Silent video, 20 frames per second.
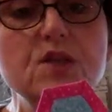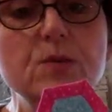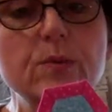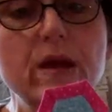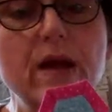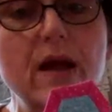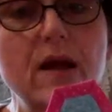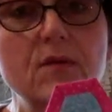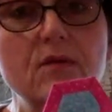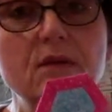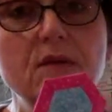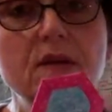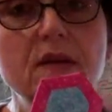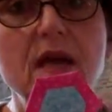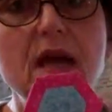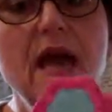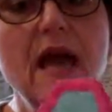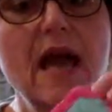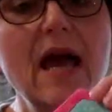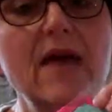around.
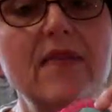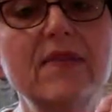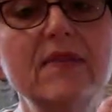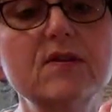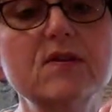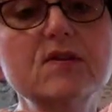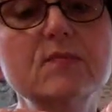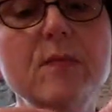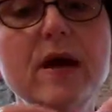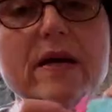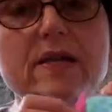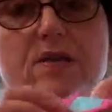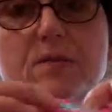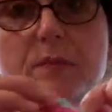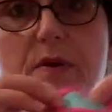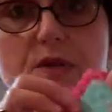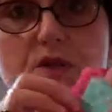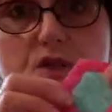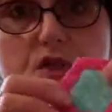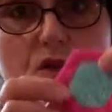And there's my
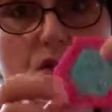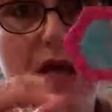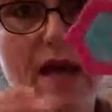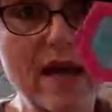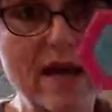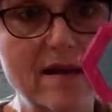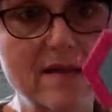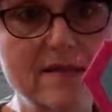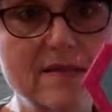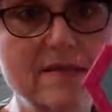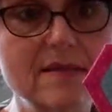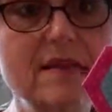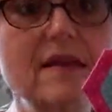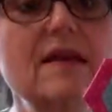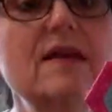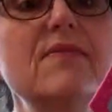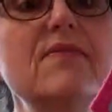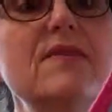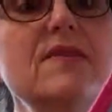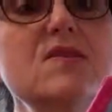dimensional hex.
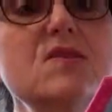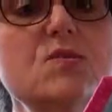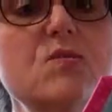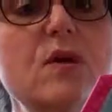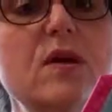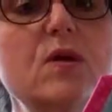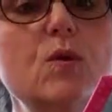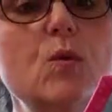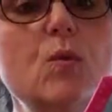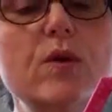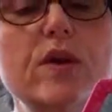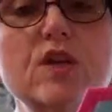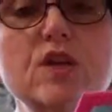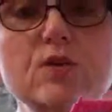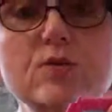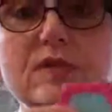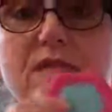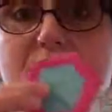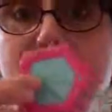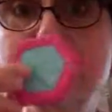This one we
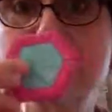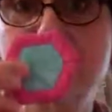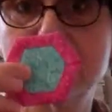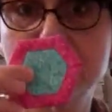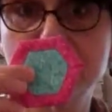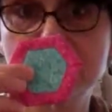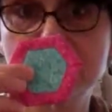use stiff